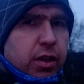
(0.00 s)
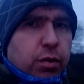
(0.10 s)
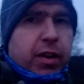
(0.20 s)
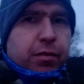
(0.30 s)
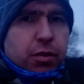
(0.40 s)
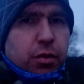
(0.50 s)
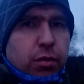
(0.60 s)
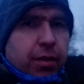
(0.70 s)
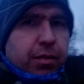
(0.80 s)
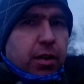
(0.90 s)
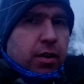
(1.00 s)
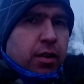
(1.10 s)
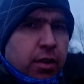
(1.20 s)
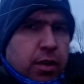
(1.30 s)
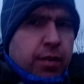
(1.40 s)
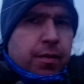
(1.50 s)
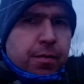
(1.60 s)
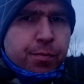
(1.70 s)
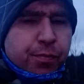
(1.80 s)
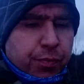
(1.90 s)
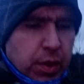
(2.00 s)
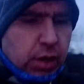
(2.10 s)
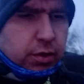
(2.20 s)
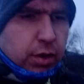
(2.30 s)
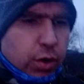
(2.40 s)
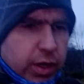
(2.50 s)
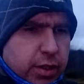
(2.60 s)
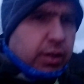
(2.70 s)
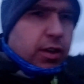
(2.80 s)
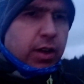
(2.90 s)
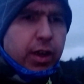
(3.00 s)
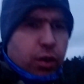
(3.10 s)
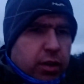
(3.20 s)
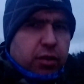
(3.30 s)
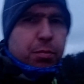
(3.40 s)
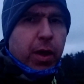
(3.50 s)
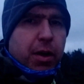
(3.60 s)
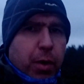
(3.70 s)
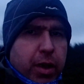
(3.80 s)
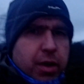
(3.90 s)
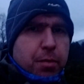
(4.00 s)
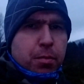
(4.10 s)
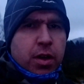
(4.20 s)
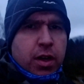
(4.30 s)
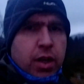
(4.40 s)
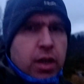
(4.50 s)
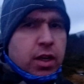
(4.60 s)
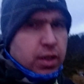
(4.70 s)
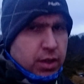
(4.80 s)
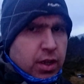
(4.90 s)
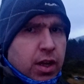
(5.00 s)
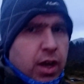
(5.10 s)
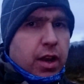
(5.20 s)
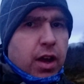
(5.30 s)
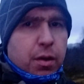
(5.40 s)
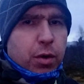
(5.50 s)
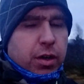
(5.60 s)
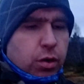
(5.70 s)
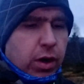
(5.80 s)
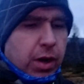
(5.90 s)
great photographer so and uh, I got inspired by him and I want to go